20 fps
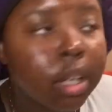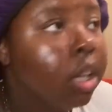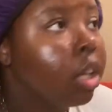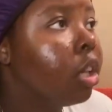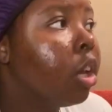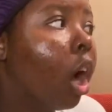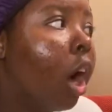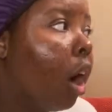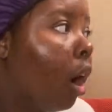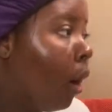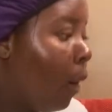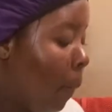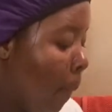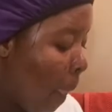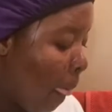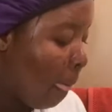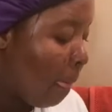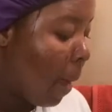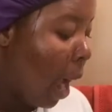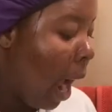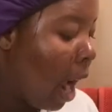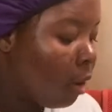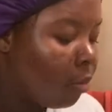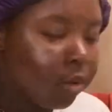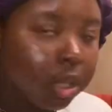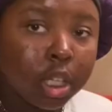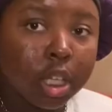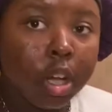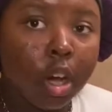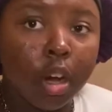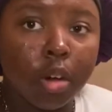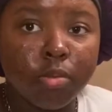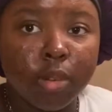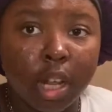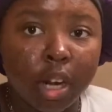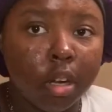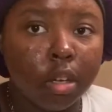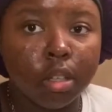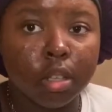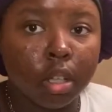y'all, I really hope they
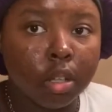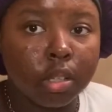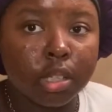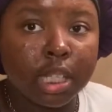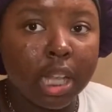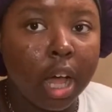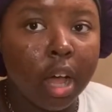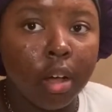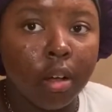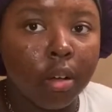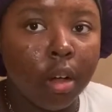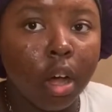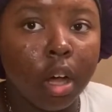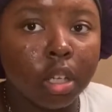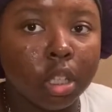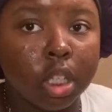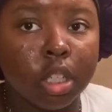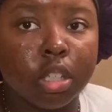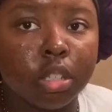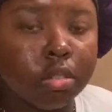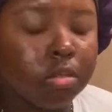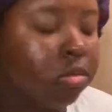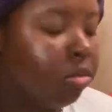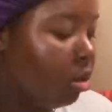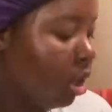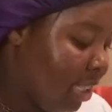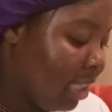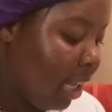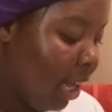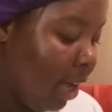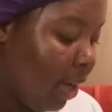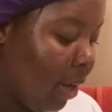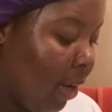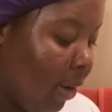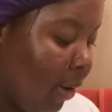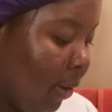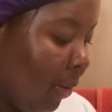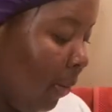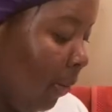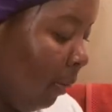don't close down all these schools.
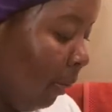So